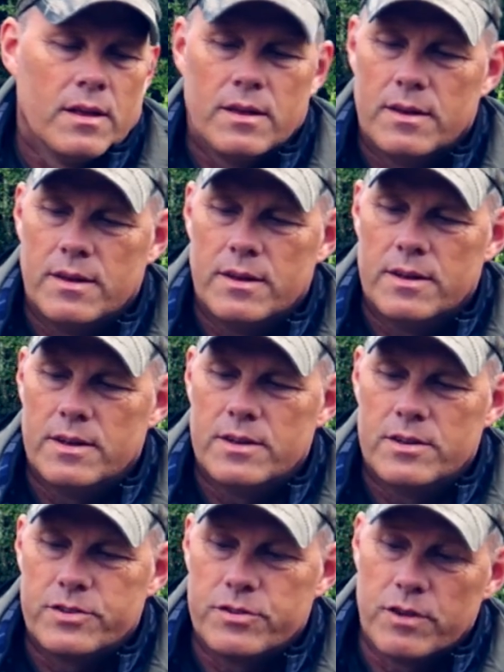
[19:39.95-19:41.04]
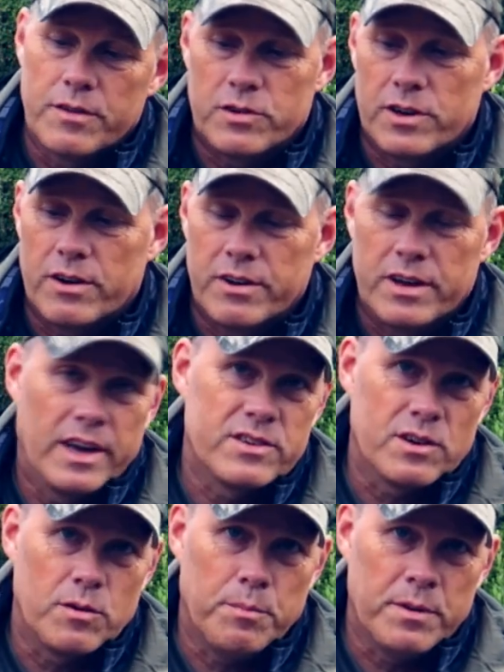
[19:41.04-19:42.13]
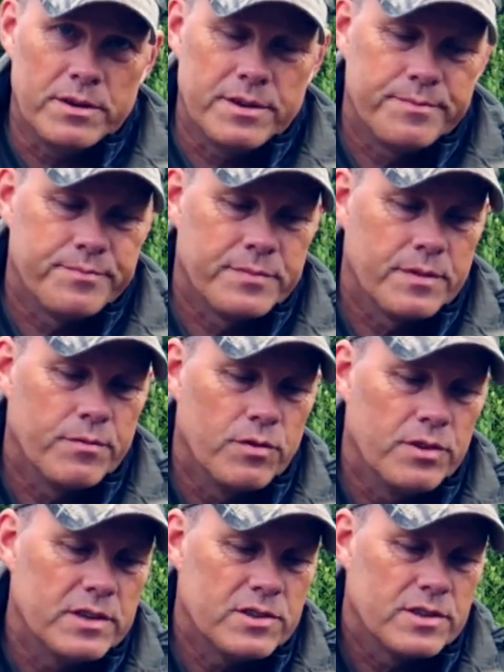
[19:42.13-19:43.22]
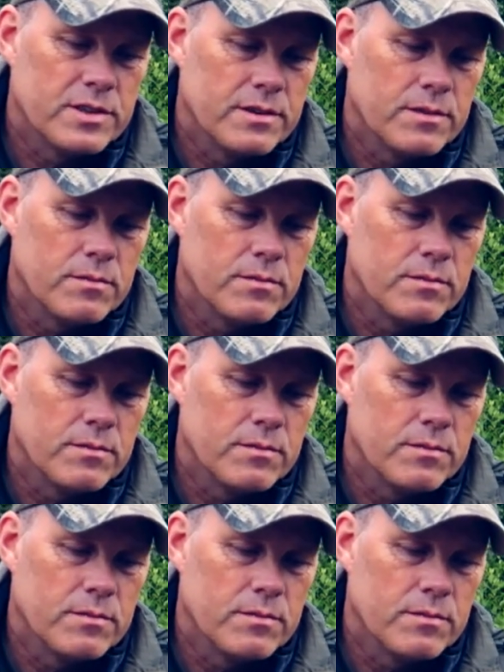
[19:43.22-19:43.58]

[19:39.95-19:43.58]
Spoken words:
So you have to carry extra equipment for this.